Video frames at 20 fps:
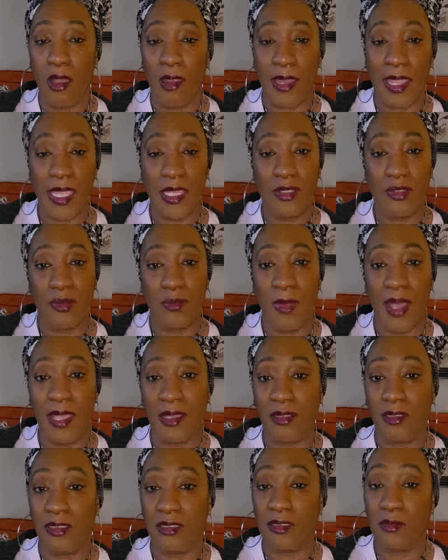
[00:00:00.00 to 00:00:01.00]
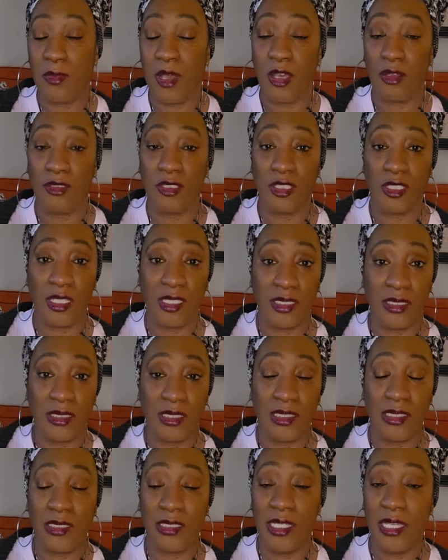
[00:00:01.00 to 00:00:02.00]
archangel michael is about
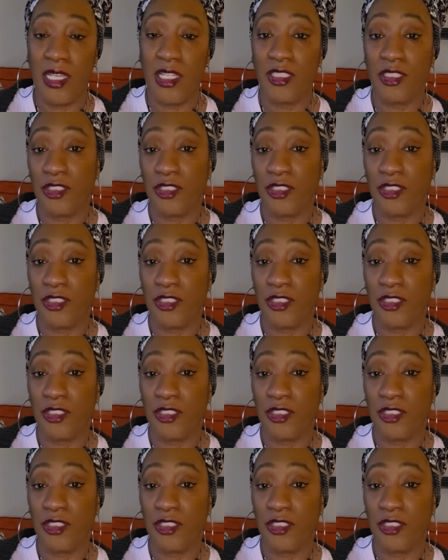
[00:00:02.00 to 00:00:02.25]
justice